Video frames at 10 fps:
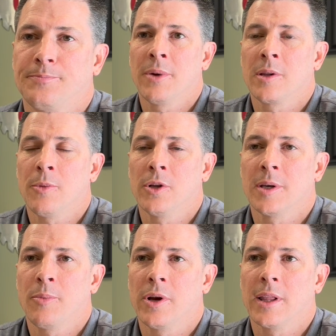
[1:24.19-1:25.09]
But the
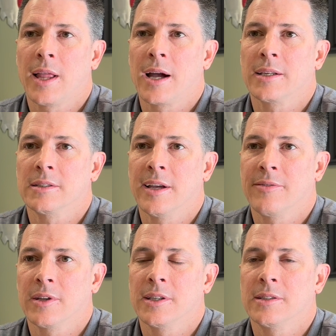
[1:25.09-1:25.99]
multi-point lock is
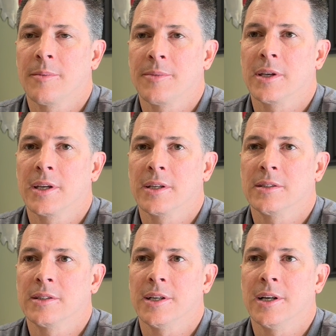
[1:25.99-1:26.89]
definitely something to
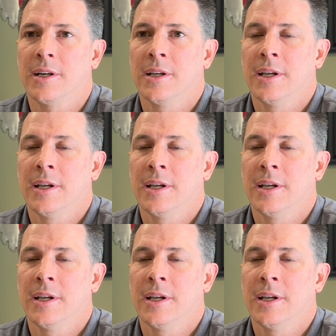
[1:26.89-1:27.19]
consider.